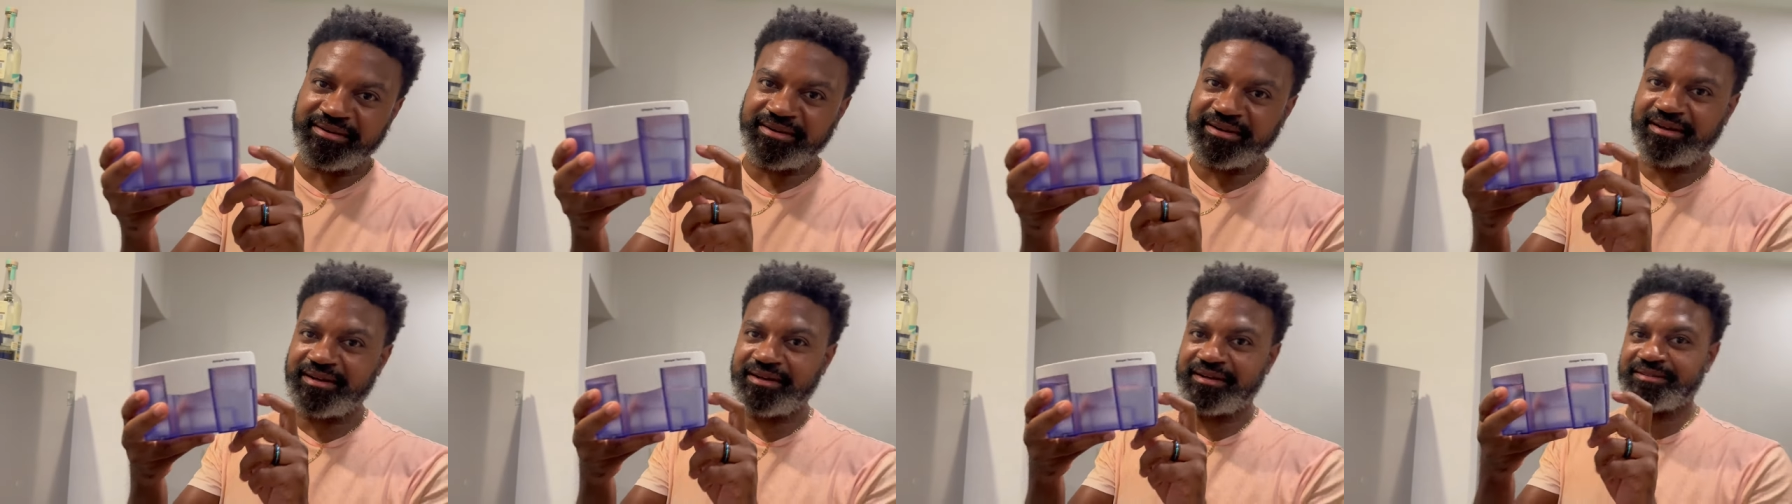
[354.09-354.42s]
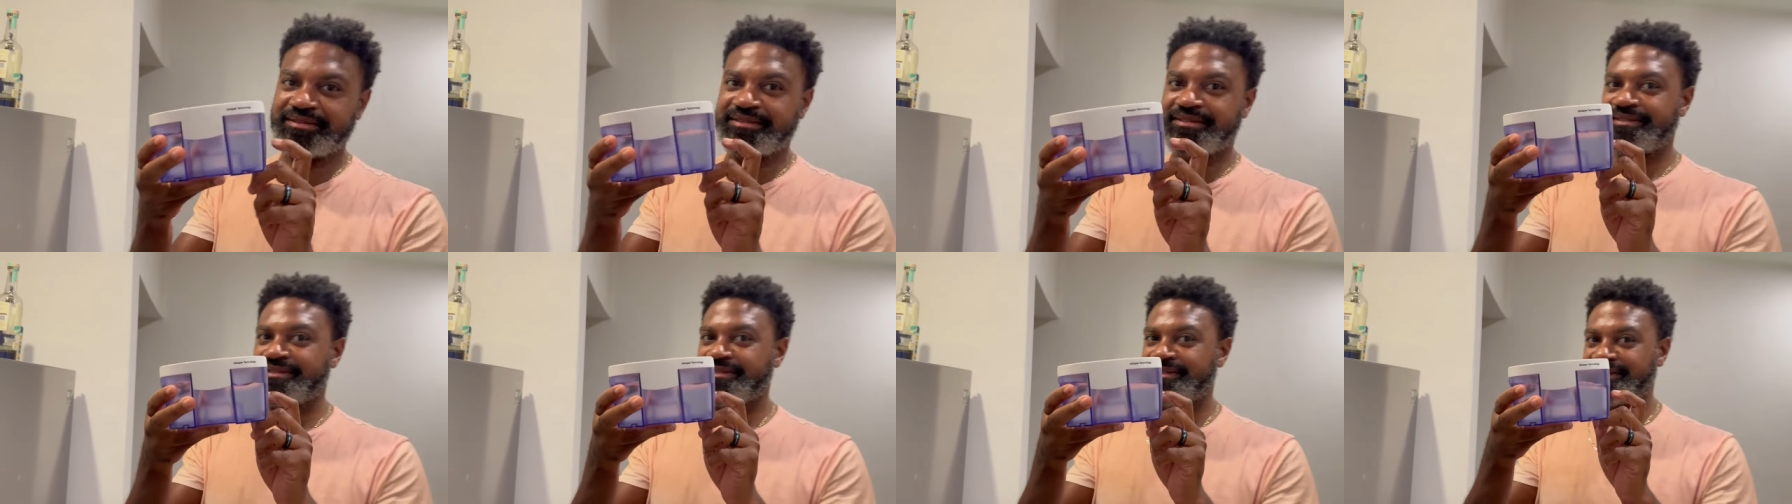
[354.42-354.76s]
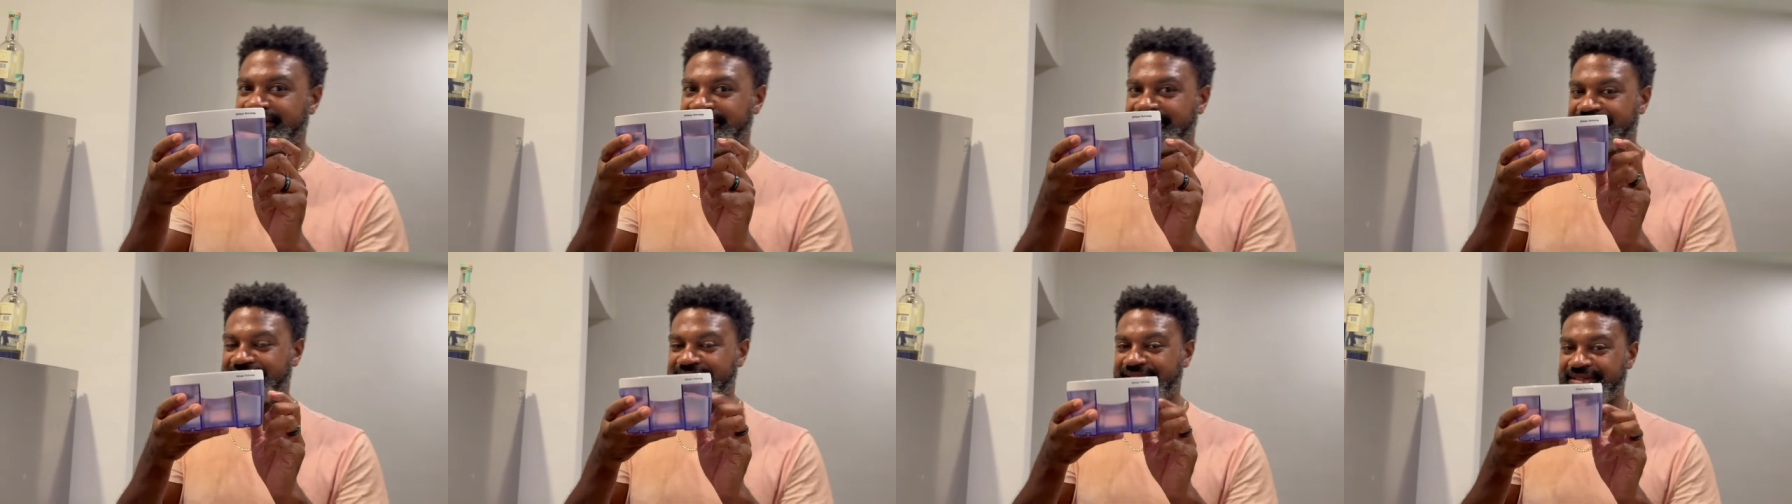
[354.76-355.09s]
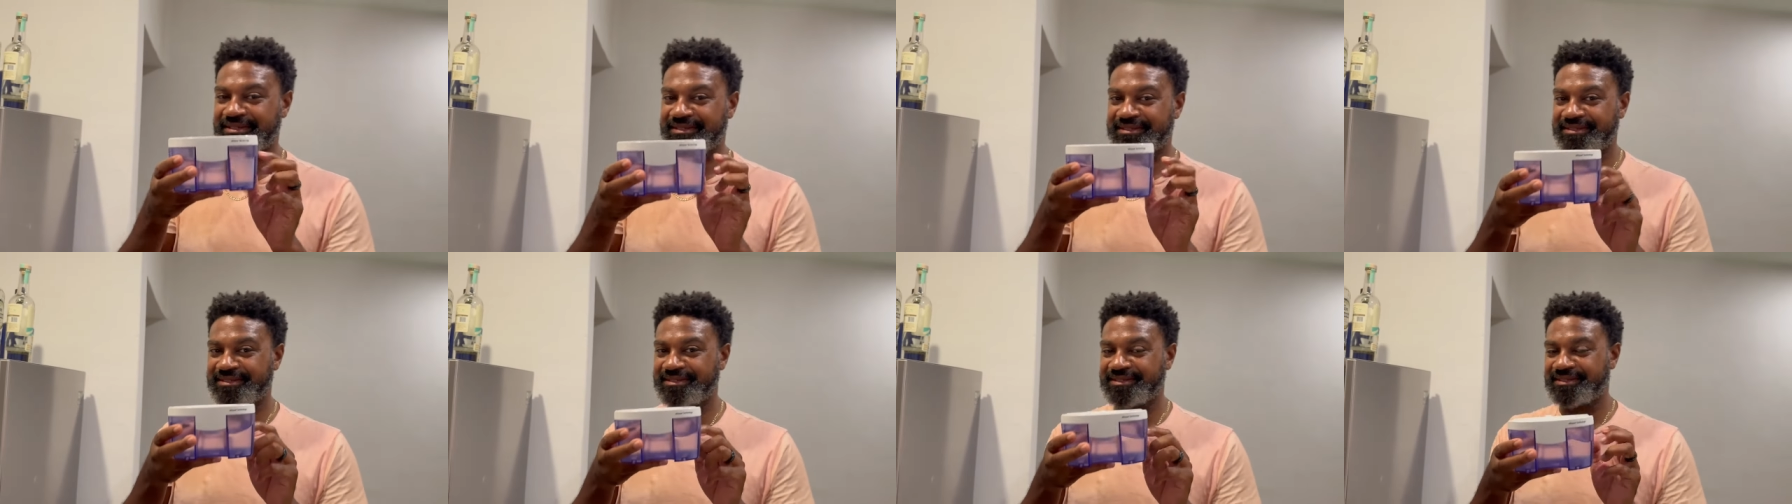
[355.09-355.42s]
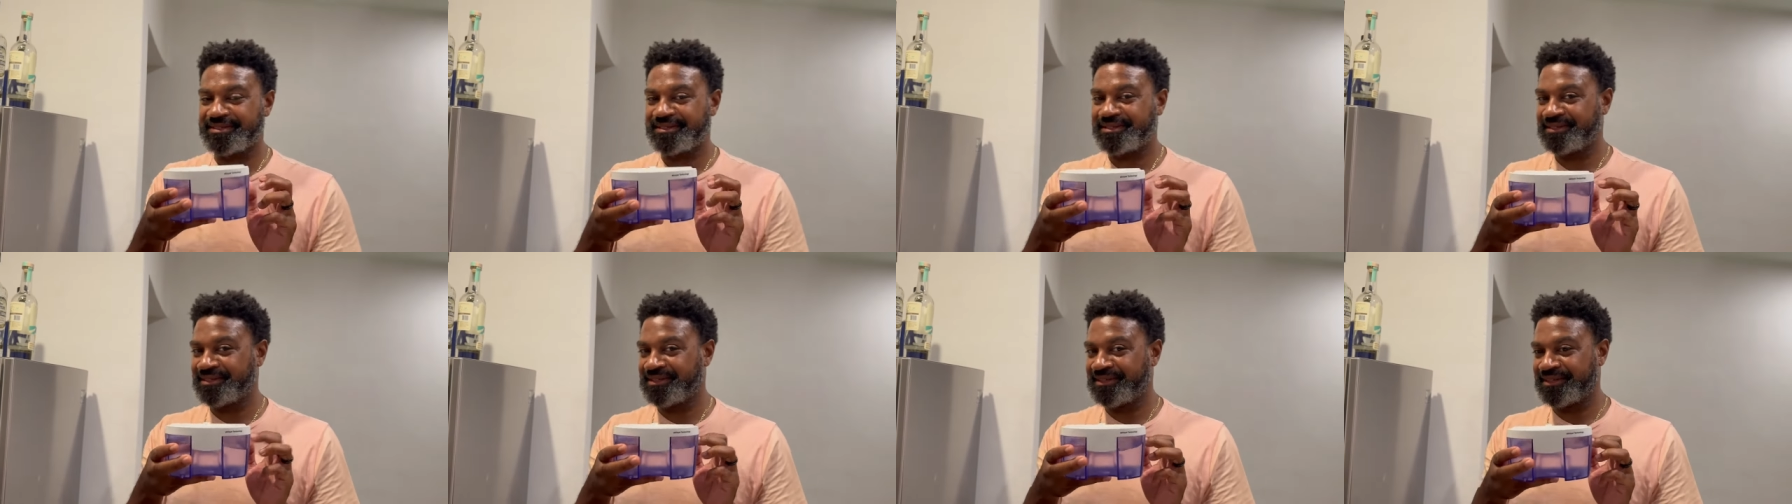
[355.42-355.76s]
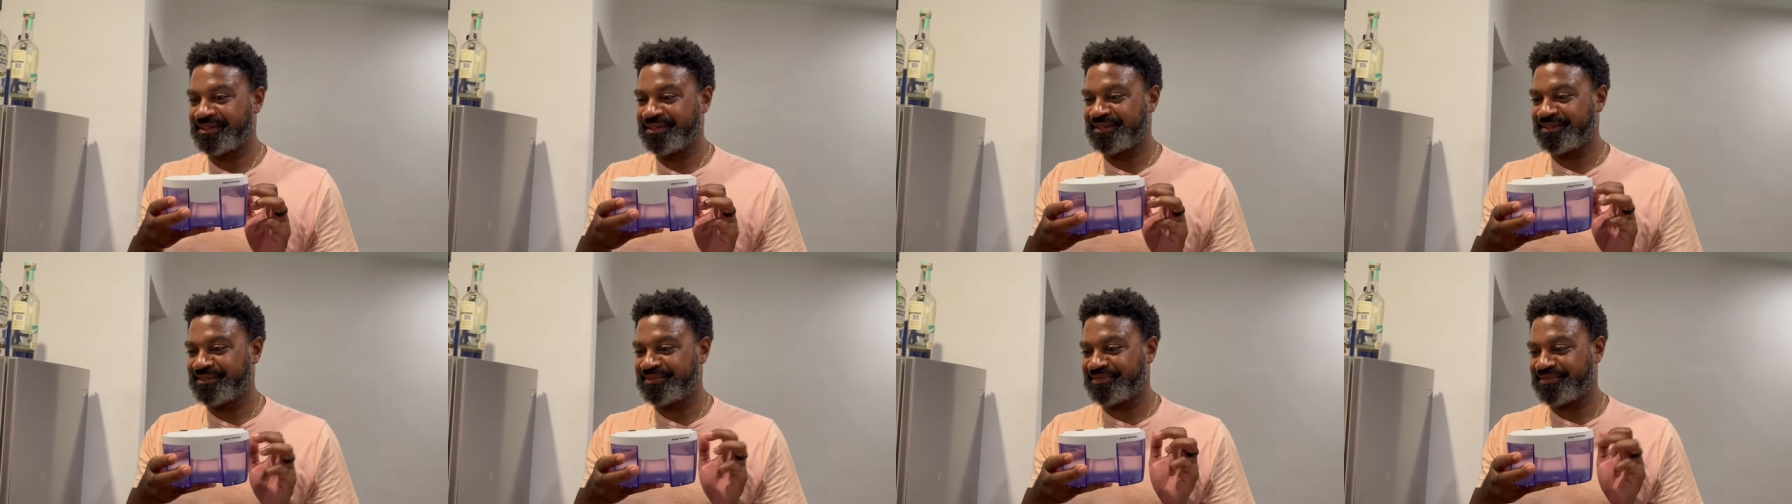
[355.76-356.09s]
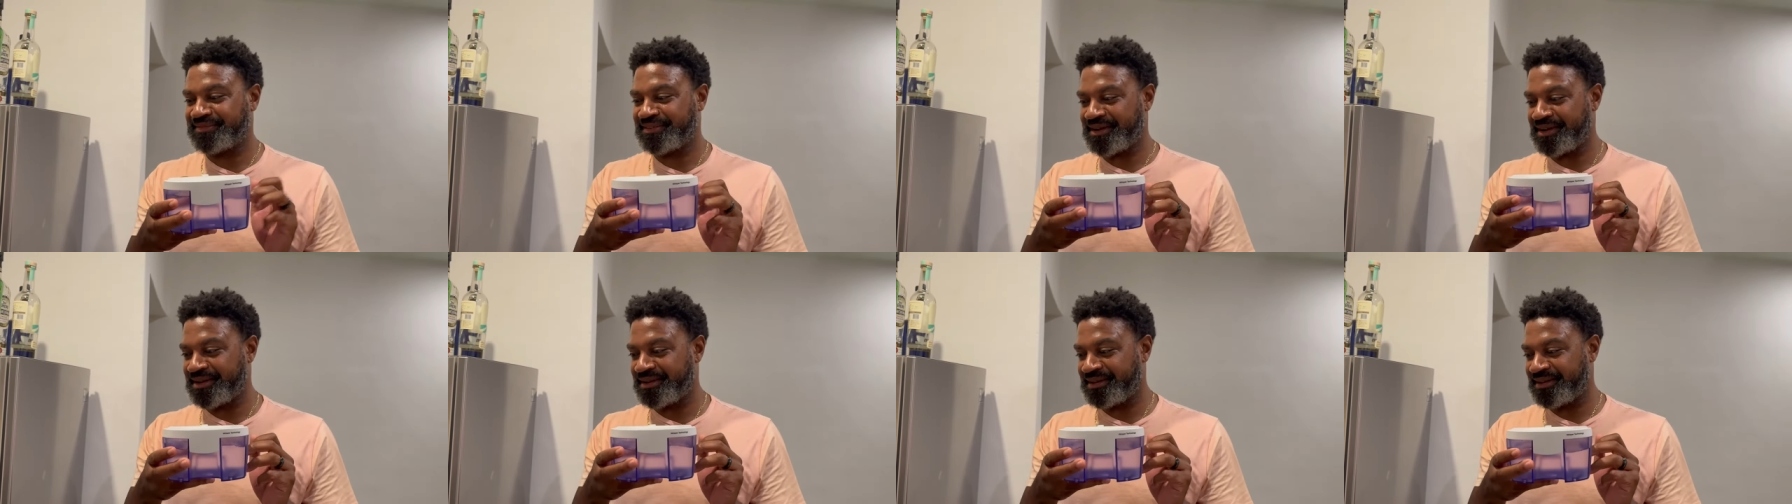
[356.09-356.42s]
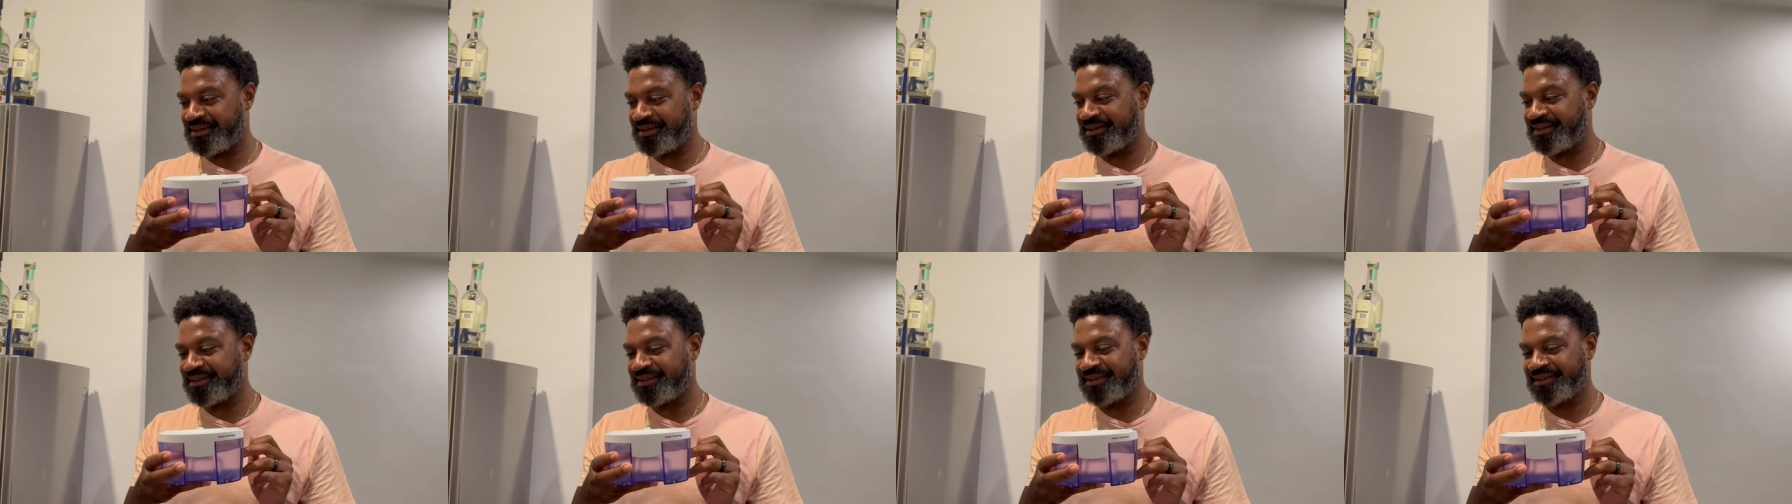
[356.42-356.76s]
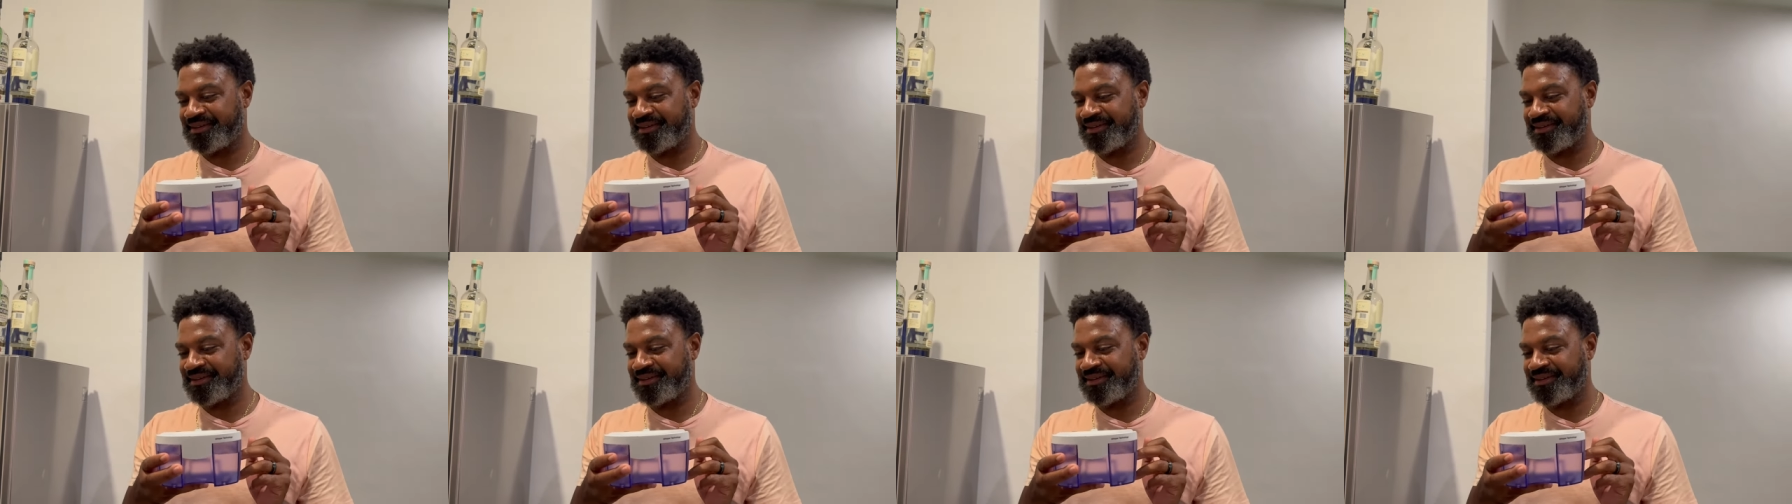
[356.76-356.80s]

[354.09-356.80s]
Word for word: house since Friday.